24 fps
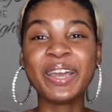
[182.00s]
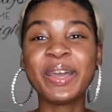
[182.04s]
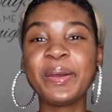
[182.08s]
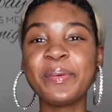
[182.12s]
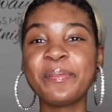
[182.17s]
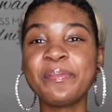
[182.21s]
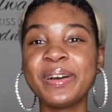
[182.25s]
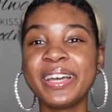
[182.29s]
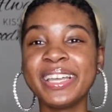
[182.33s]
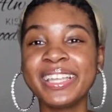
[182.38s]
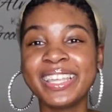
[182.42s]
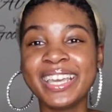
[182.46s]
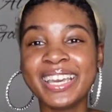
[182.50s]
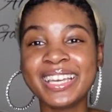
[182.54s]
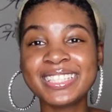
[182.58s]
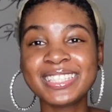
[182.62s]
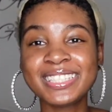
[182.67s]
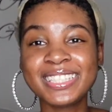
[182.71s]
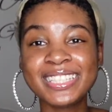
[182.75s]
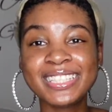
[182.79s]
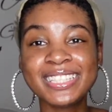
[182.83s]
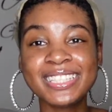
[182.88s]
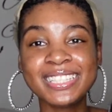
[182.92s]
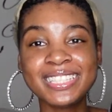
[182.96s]
But yes,
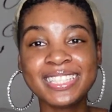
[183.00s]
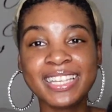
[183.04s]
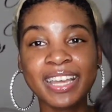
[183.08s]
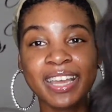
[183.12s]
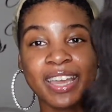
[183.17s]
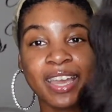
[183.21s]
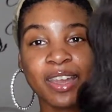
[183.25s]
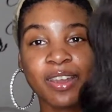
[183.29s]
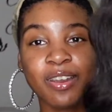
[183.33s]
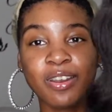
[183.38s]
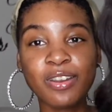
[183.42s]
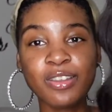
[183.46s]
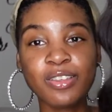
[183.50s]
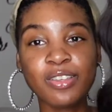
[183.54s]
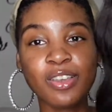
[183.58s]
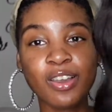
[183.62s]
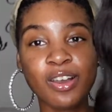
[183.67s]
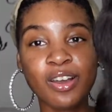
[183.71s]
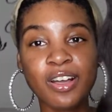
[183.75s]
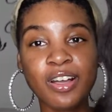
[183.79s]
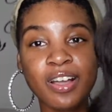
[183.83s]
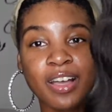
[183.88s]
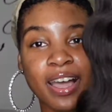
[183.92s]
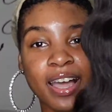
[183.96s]
this is the hair,
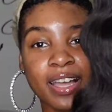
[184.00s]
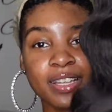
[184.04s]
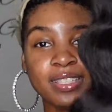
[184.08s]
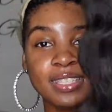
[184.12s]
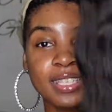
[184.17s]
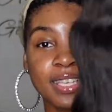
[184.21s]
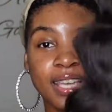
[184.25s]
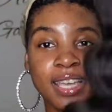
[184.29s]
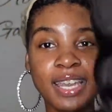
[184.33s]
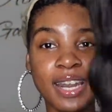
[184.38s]
y'all. I took it